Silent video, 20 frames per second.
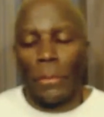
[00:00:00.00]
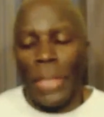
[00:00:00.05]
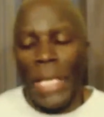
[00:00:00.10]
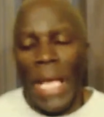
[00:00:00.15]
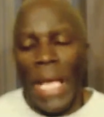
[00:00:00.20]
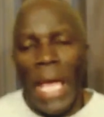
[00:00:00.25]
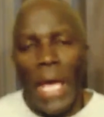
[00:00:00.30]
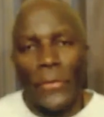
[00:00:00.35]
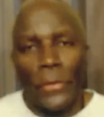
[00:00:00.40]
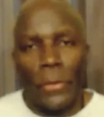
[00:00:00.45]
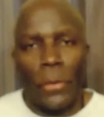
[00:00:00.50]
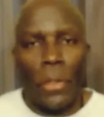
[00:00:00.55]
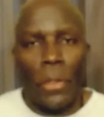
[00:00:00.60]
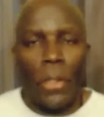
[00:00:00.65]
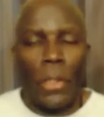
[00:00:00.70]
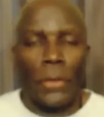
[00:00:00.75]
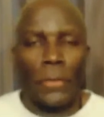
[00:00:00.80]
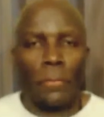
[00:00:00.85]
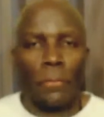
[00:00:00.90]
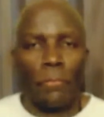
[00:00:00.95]
Pass it
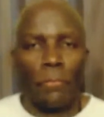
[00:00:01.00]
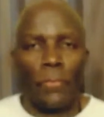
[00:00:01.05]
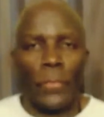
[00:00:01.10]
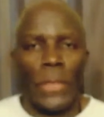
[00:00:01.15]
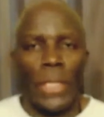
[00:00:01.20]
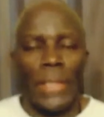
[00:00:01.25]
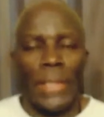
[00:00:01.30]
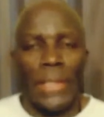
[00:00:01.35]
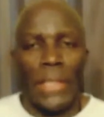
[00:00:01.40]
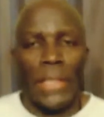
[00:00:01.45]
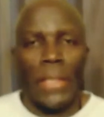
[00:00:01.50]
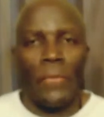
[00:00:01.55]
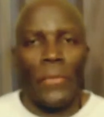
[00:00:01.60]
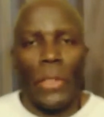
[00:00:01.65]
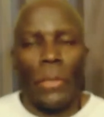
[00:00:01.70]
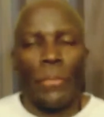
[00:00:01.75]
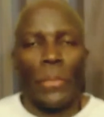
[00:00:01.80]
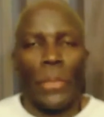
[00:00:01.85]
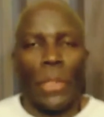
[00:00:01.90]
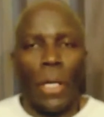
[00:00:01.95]
on.
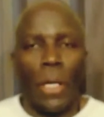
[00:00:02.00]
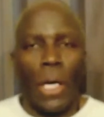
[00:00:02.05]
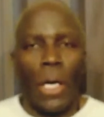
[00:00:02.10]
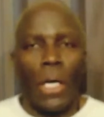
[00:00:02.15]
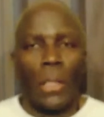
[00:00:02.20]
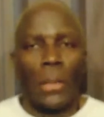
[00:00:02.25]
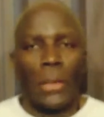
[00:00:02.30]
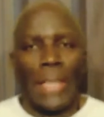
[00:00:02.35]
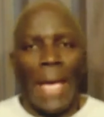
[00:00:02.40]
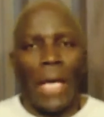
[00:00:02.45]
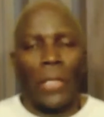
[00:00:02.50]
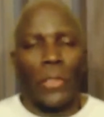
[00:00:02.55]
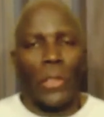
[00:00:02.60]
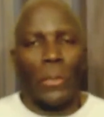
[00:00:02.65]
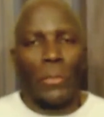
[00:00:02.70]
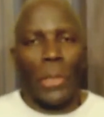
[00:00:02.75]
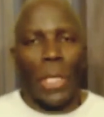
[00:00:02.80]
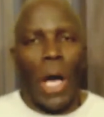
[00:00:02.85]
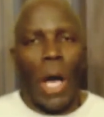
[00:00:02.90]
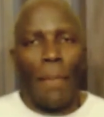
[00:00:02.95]
Allow
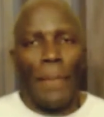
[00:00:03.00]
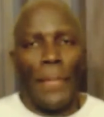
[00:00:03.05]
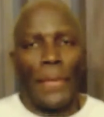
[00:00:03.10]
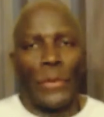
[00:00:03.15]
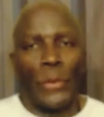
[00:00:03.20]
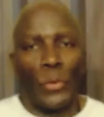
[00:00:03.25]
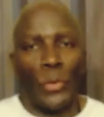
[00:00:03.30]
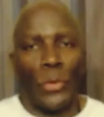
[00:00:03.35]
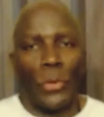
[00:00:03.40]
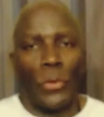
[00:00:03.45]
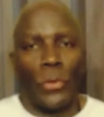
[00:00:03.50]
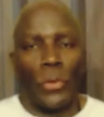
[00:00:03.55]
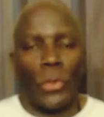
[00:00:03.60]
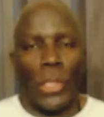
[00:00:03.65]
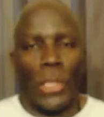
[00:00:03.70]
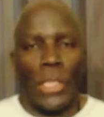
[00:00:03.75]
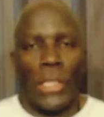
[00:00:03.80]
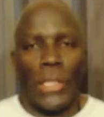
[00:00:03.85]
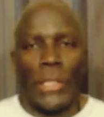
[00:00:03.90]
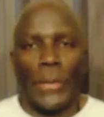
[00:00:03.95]
them the
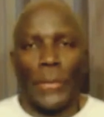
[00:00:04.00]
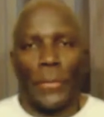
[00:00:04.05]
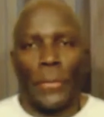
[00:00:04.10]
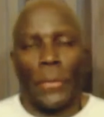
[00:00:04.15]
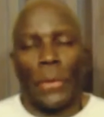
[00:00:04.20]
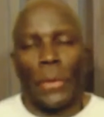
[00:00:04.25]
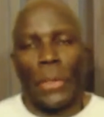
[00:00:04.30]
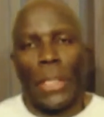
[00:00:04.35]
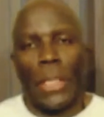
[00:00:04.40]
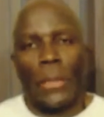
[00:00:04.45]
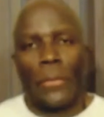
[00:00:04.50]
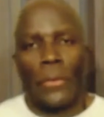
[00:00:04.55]
opportunity to hear